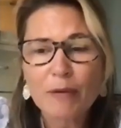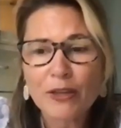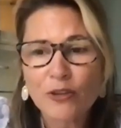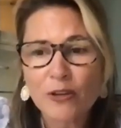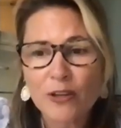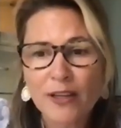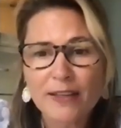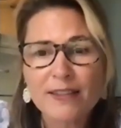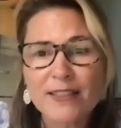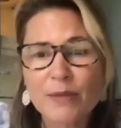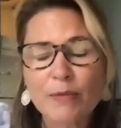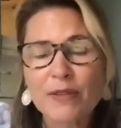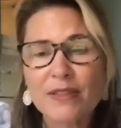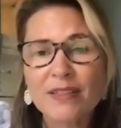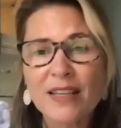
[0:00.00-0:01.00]
And your
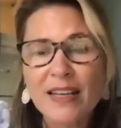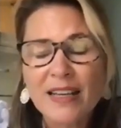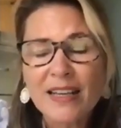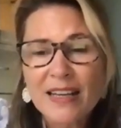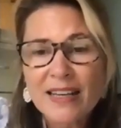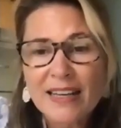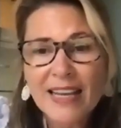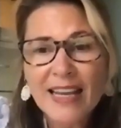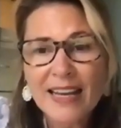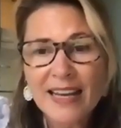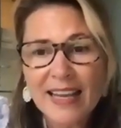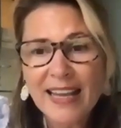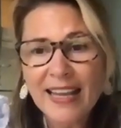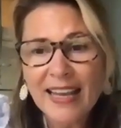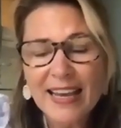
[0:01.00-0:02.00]
customers need to
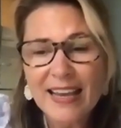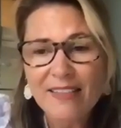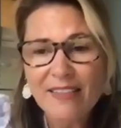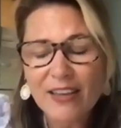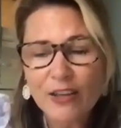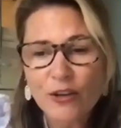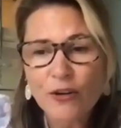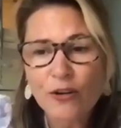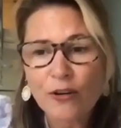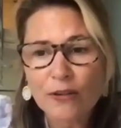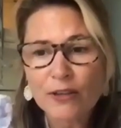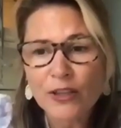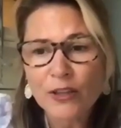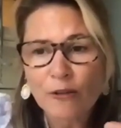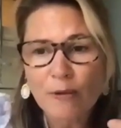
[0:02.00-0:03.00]
hear that
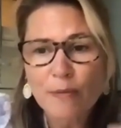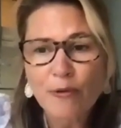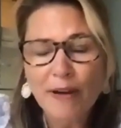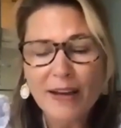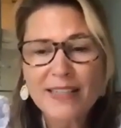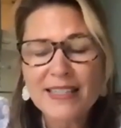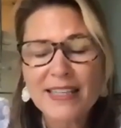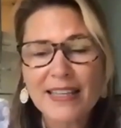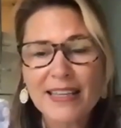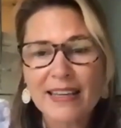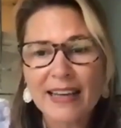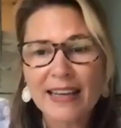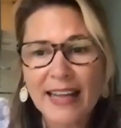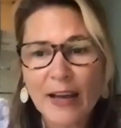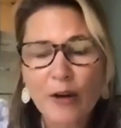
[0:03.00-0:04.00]
you're embracing it
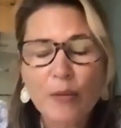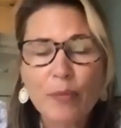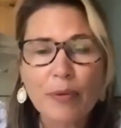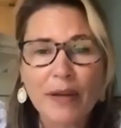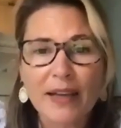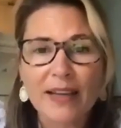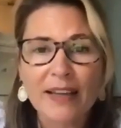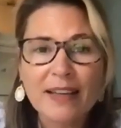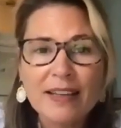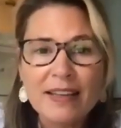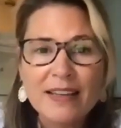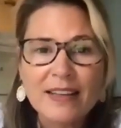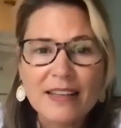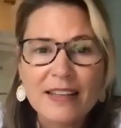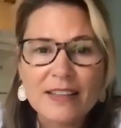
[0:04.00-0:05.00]
and helping.
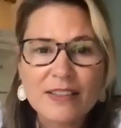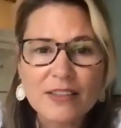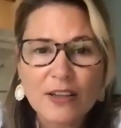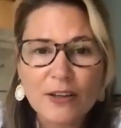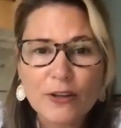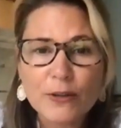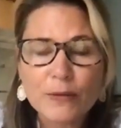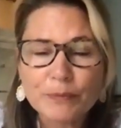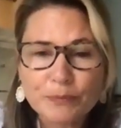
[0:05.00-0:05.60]
And so,